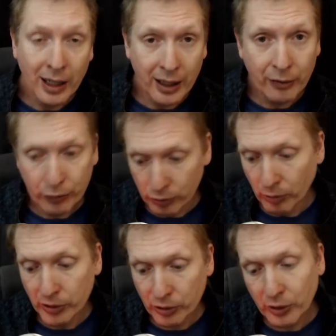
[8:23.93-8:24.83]
if you
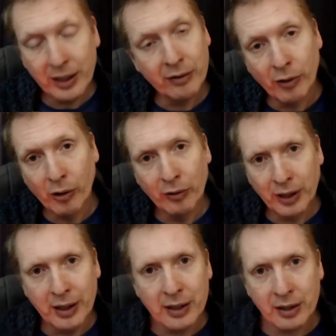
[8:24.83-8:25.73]
want to get involved
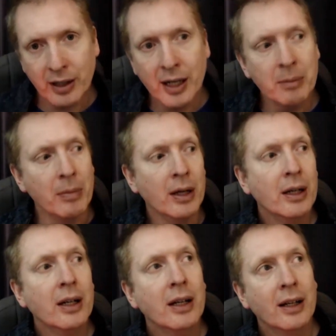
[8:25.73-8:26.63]
in this game,
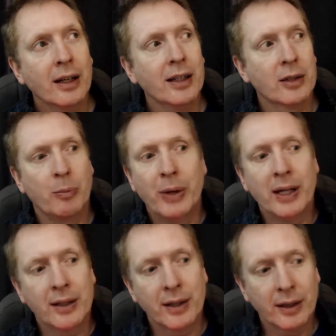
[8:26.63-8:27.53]
it's
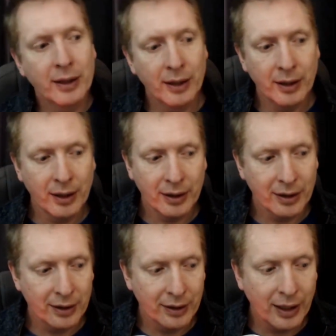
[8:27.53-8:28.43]
basically
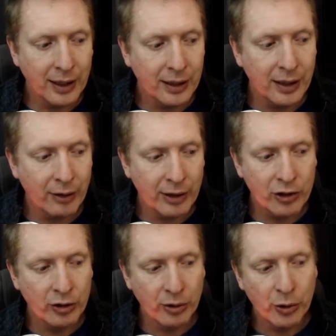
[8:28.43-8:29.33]
like the
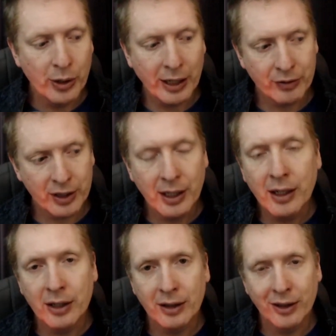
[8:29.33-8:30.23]
original UFC,
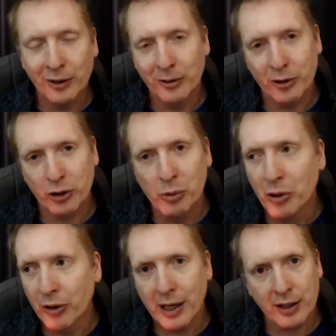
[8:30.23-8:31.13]
you, you know,
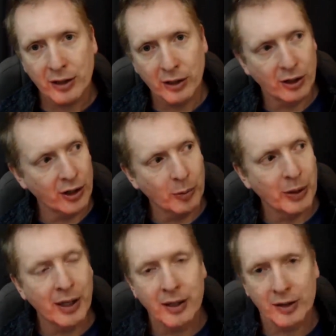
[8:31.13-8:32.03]
sumo wrestler going up
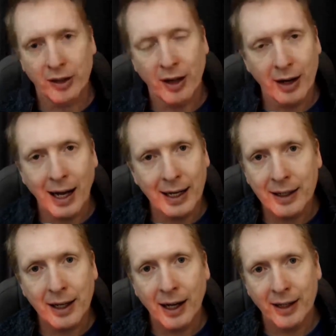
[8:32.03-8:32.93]
against the
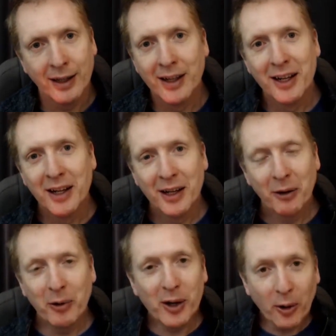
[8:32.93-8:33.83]
karate guy.
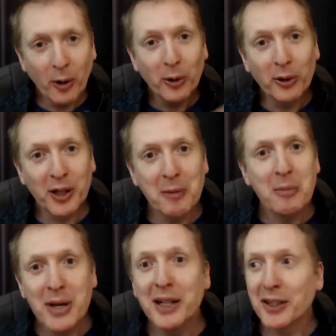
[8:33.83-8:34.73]
We're all
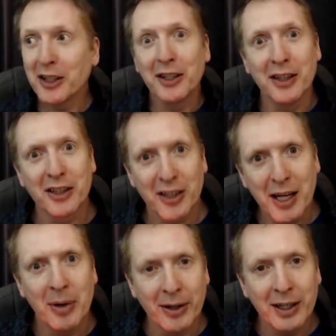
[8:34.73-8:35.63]
competing in the
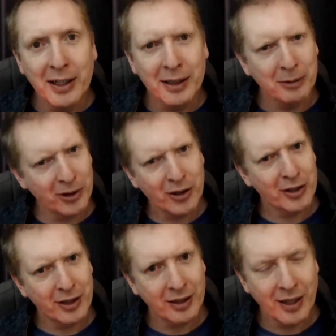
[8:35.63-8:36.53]
same arena, which
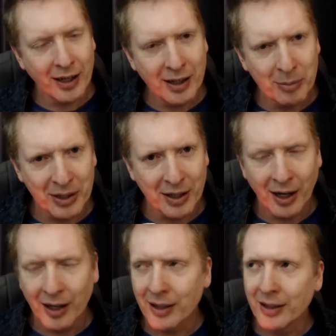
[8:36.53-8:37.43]
is kind of
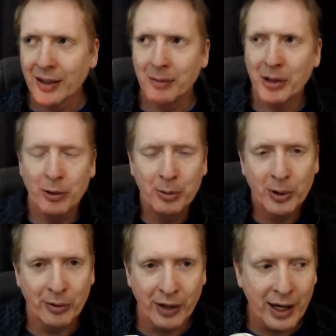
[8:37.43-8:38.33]
bizarre, isn't it? I mean, who would
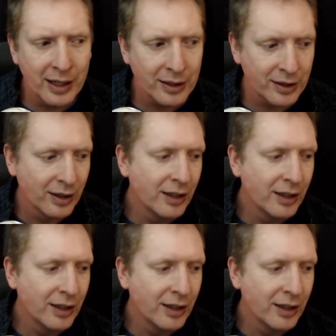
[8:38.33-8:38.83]
have guessed?